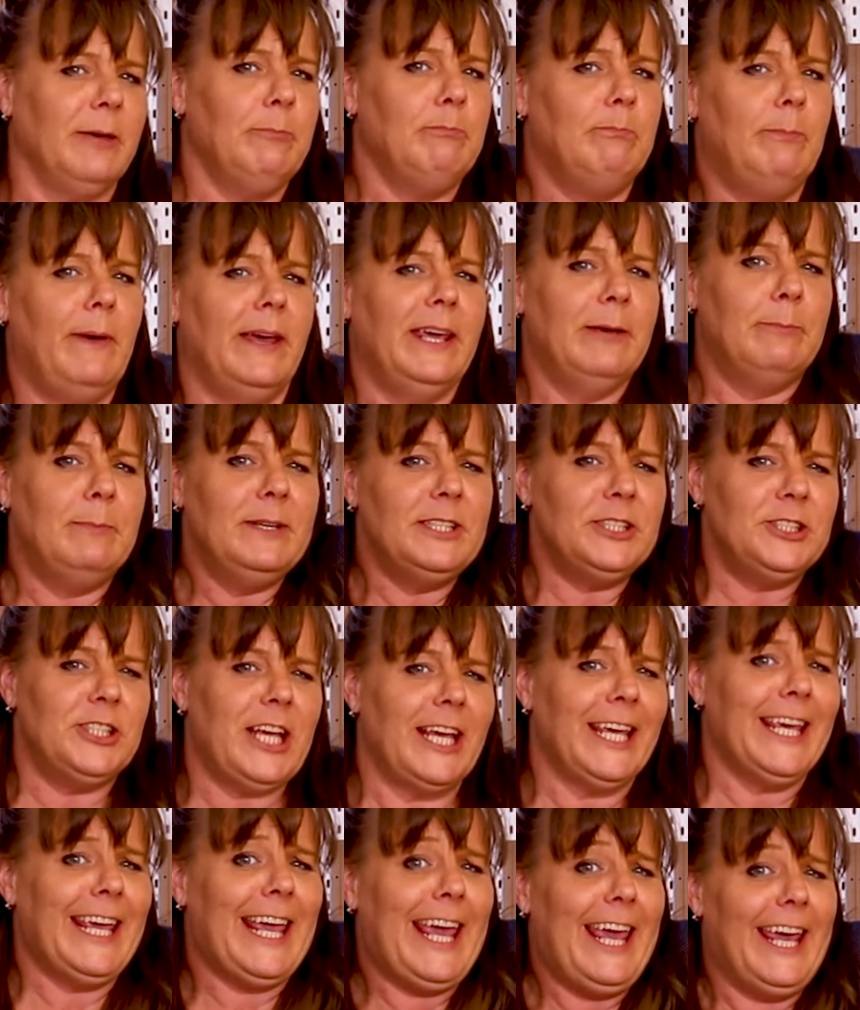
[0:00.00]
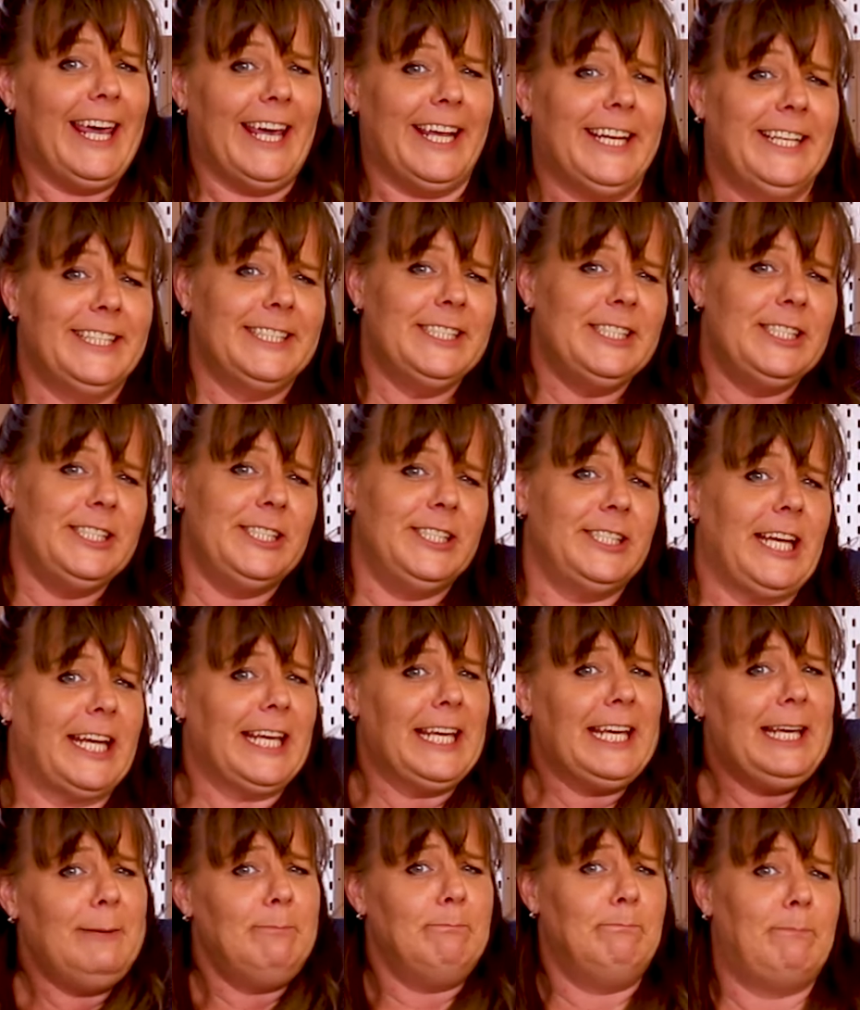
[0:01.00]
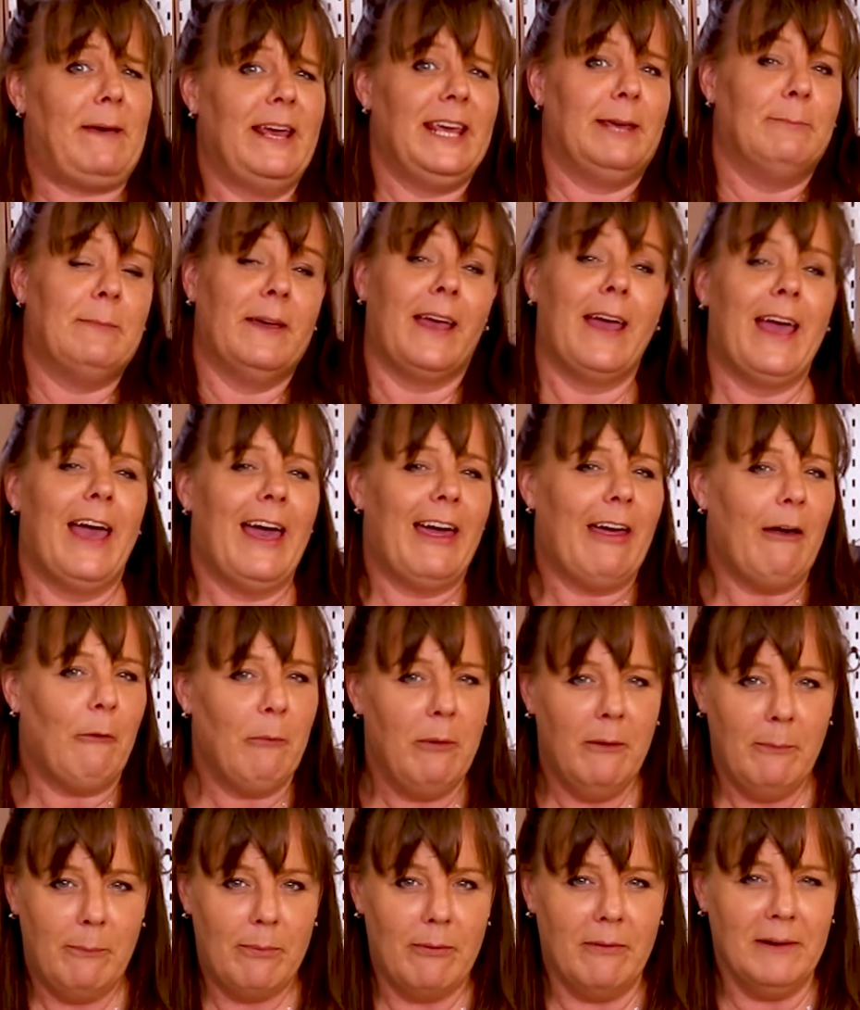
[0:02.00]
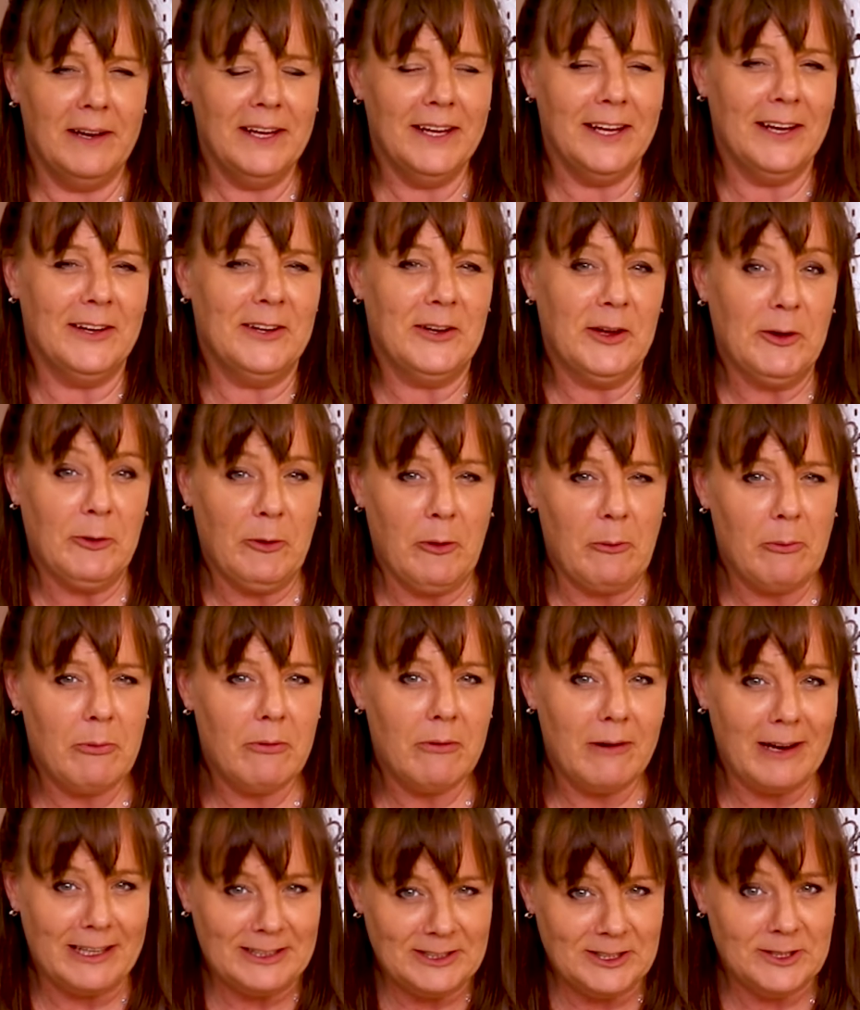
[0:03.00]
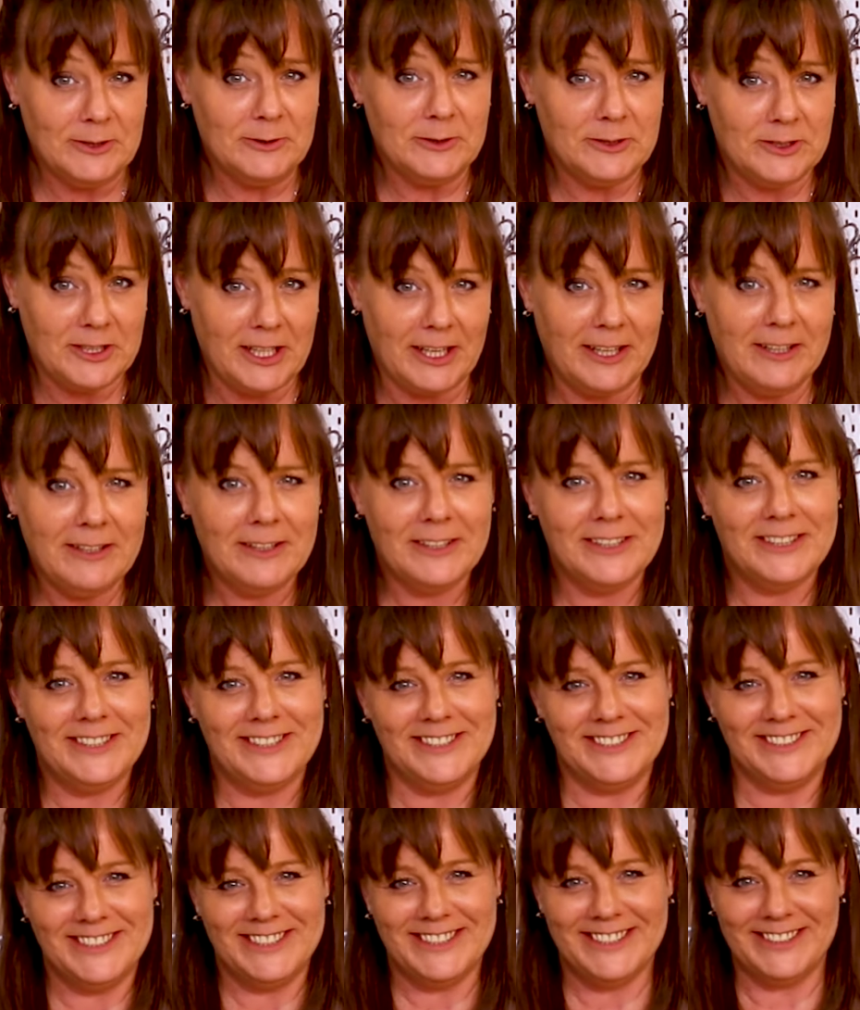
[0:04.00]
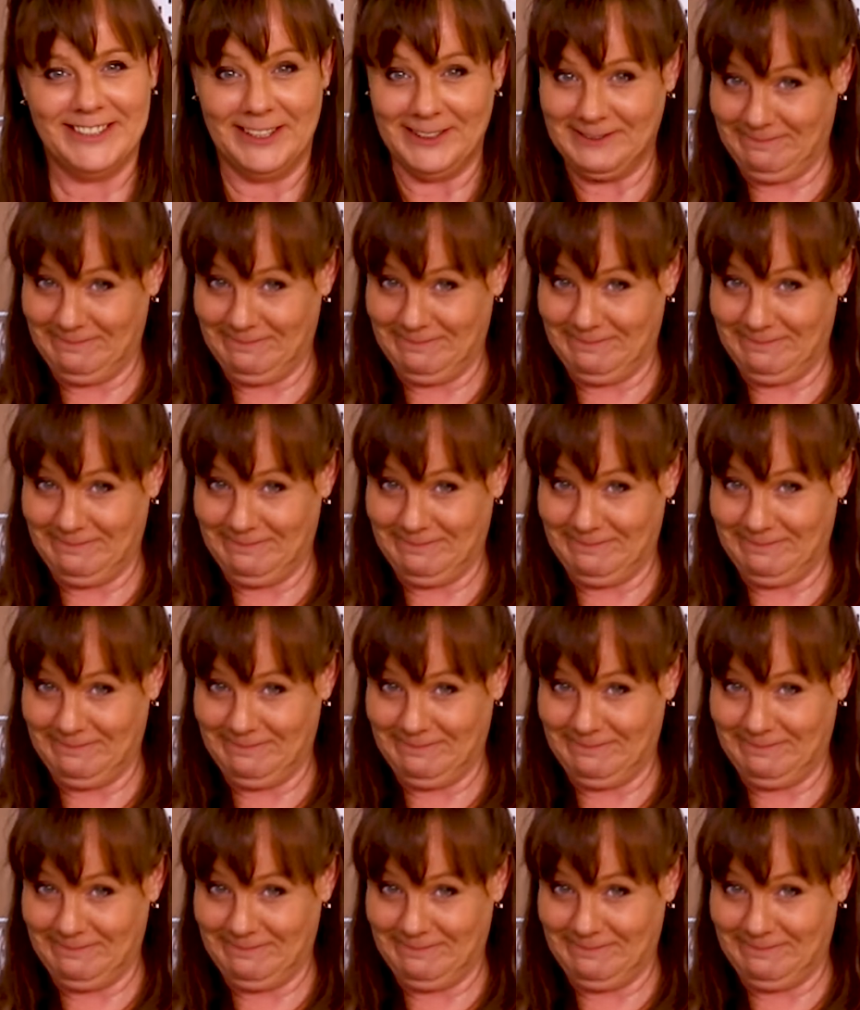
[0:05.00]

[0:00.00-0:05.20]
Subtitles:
it, baby, shake it baby. We're bringing you brand new shaker cards.